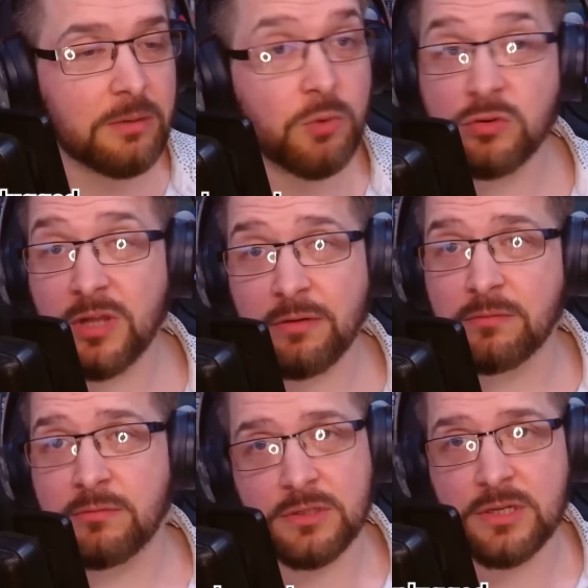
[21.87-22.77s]
Or don't.
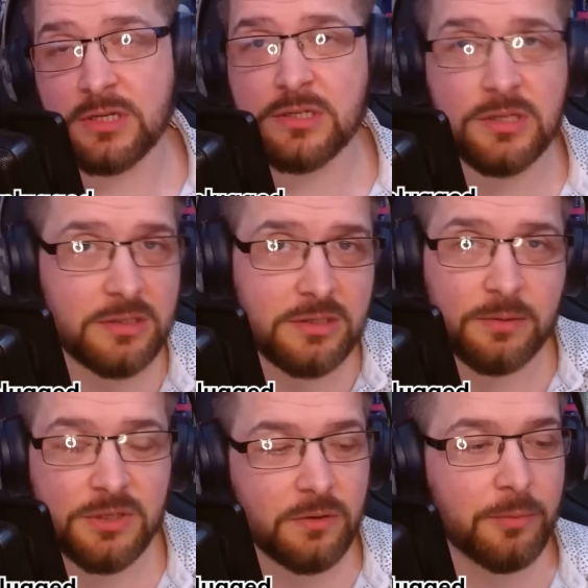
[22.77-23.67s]
Just listen to this. It's
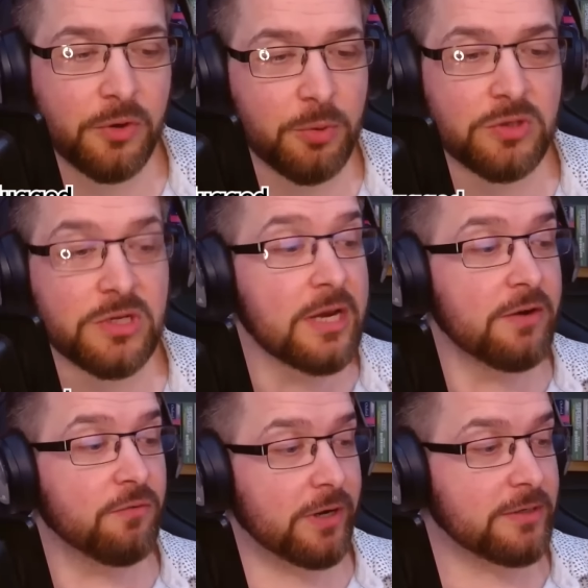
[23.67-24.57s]
up to you. I'm not your boss.
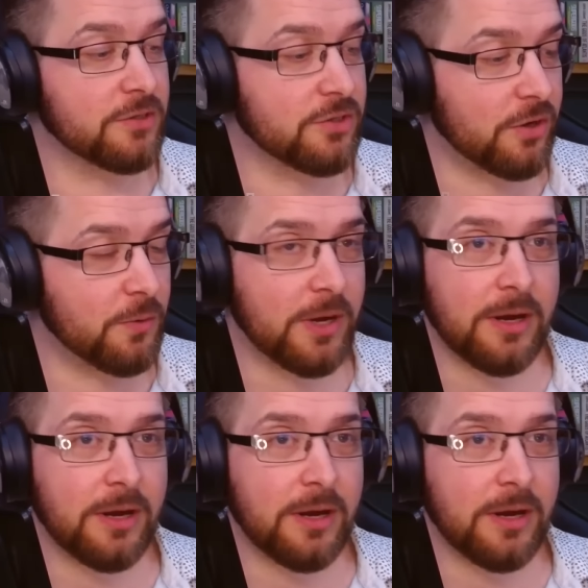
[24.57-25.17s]
Right. So,